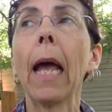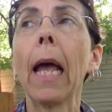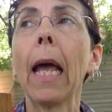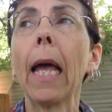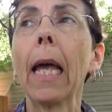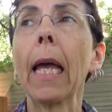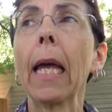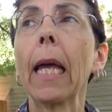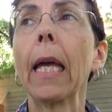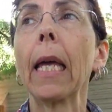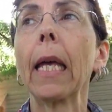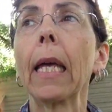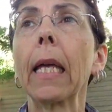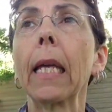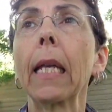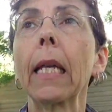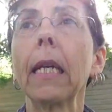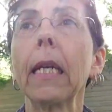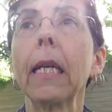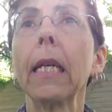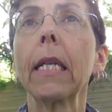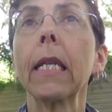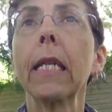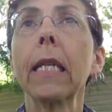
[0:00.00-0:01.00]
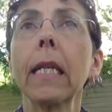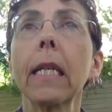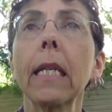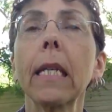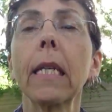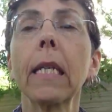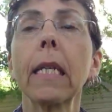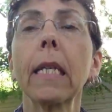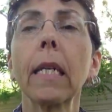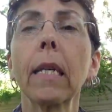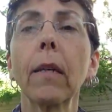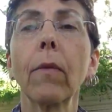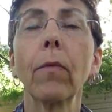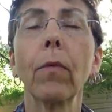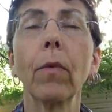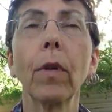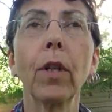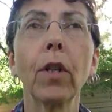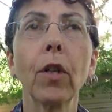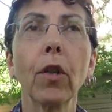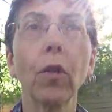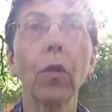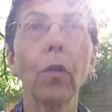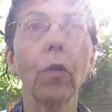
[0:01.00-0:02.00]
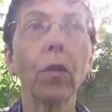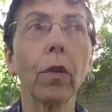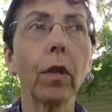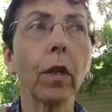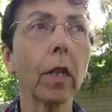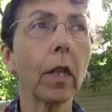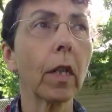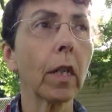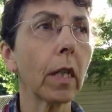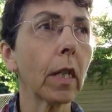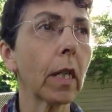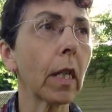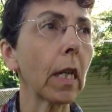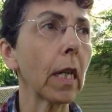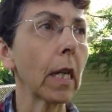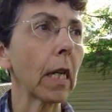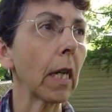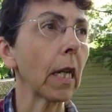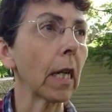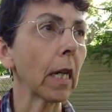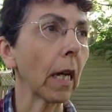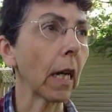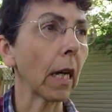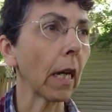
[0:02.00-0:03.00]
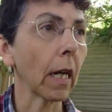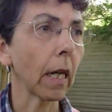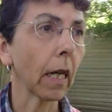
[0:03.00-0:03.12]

and returned the